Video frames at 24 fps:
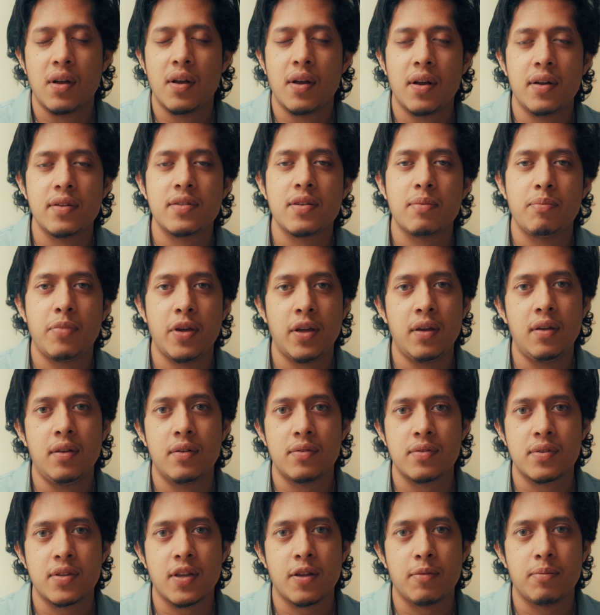it's a big
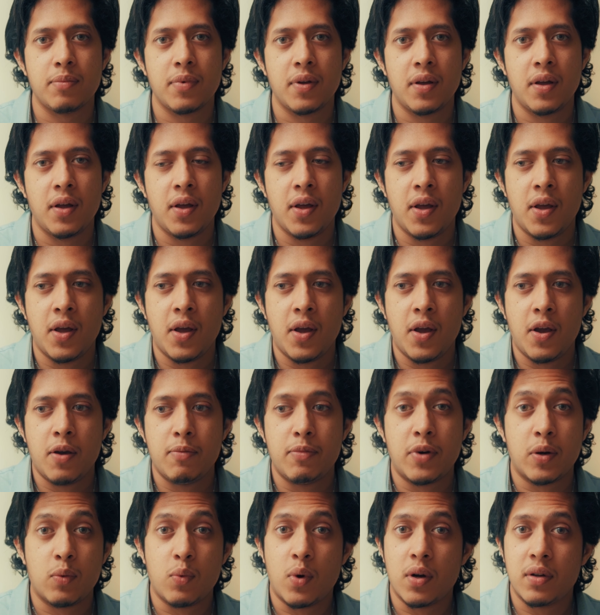step.
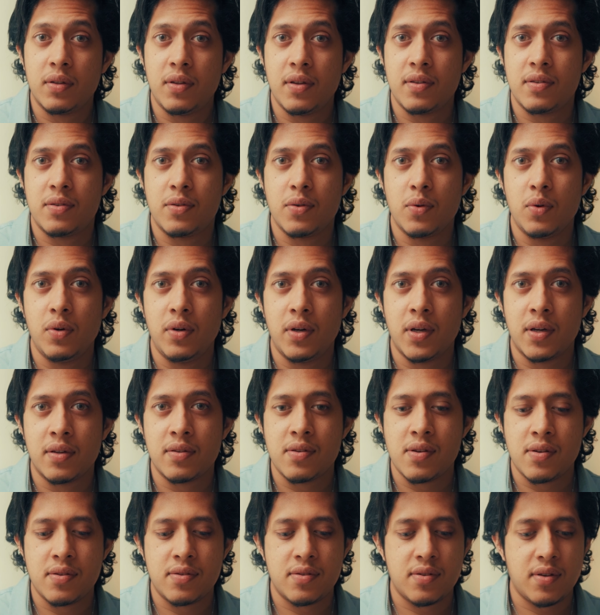But what this tool does
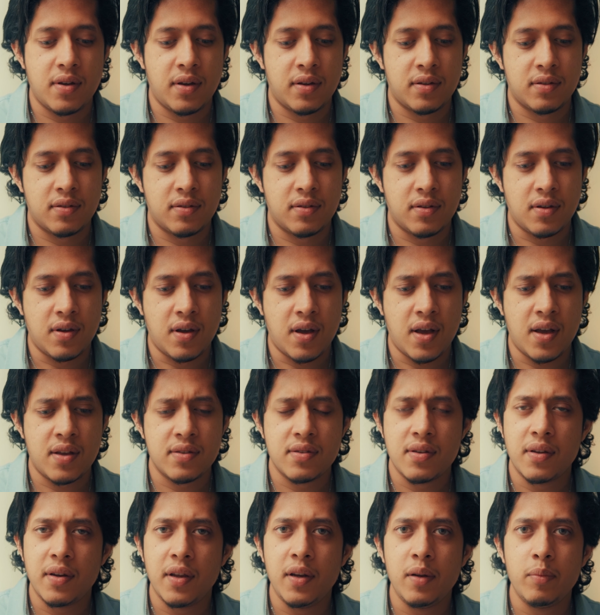is it
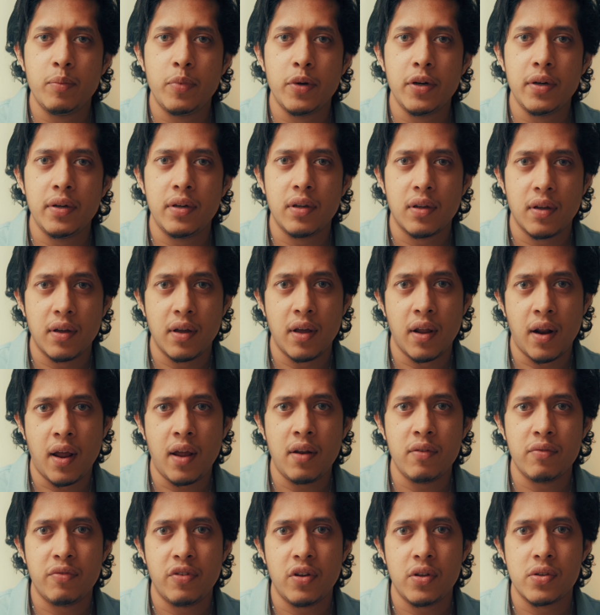has an inbuilt
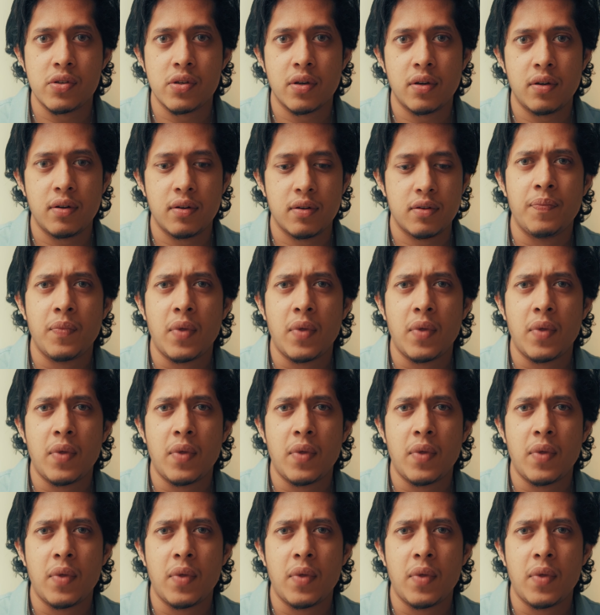grain feature.